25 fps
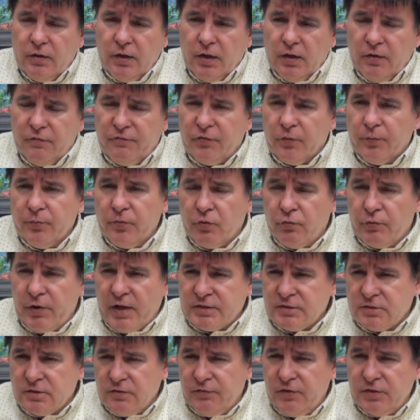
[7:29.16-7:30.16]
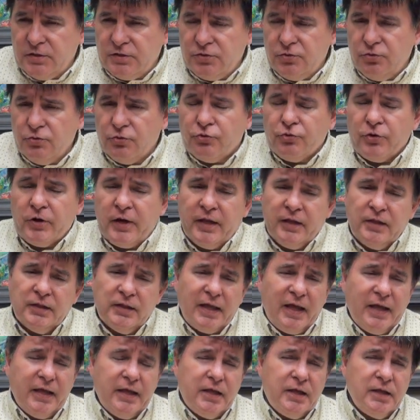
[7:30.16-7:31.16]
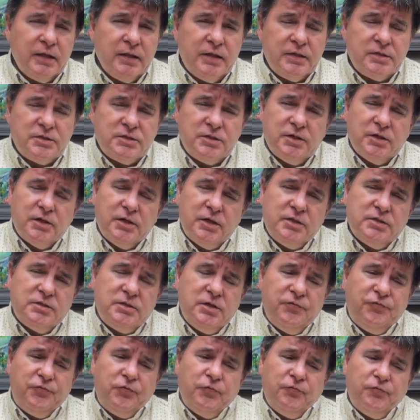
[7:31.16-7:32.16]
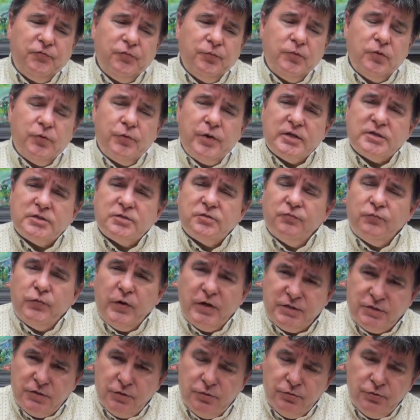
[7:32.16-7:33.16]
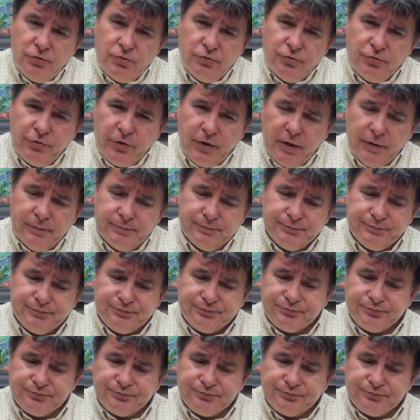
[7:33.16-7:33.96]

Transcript: uh, from the rest of East Ukraine, like Galicia is different from the rest of Western Ukraine.